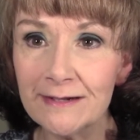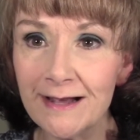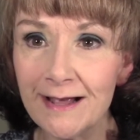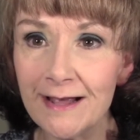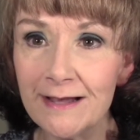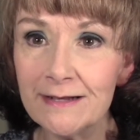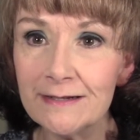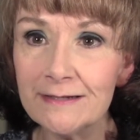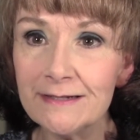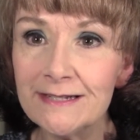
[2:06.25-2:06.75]
I
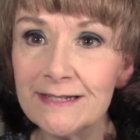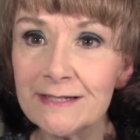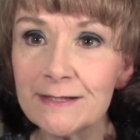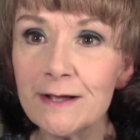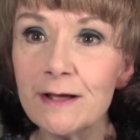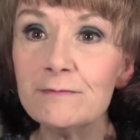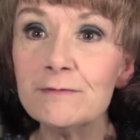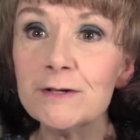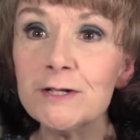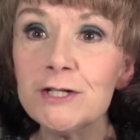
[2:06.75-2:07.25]
had
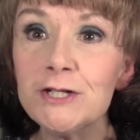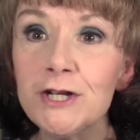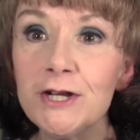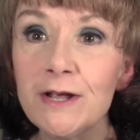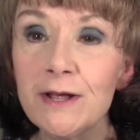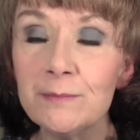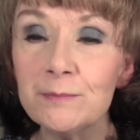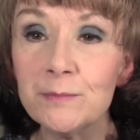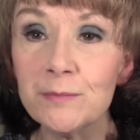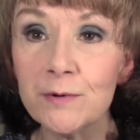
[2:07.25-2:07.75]
discovered she
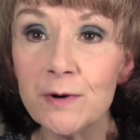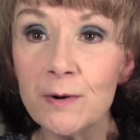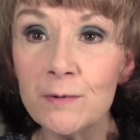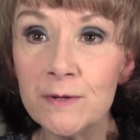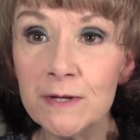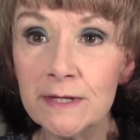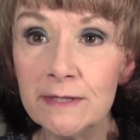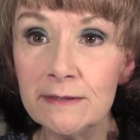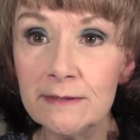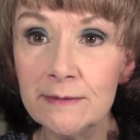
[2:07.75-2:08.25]
had
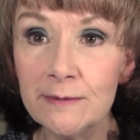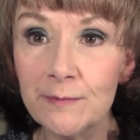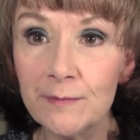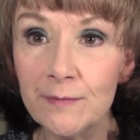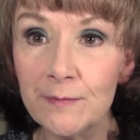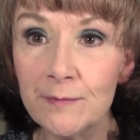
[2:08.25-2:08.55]
broken